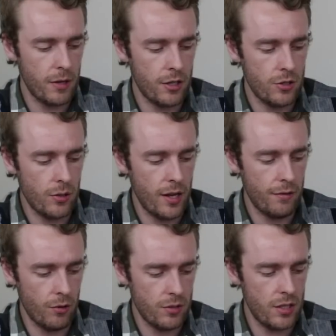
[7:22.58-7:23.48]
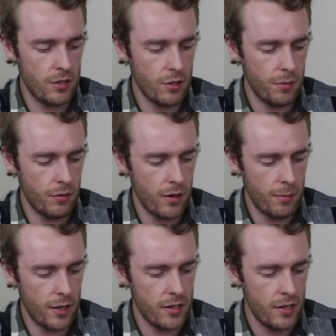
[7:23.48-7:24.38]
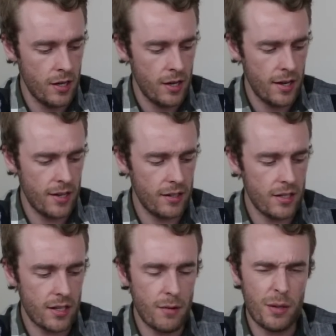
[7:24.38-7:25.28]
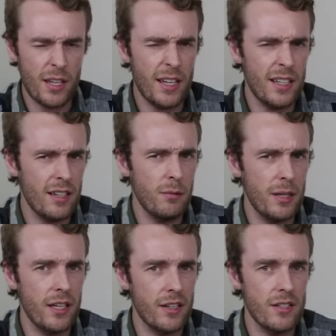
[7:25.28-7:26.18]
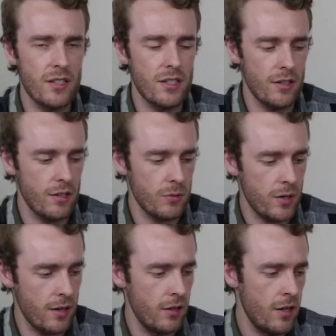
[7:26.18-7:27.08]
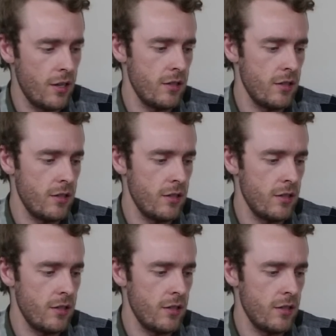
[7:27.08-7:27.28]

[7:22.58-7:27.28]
to making sure you have your Z-stop in the right place, and this can be a little bit inconsistent as well.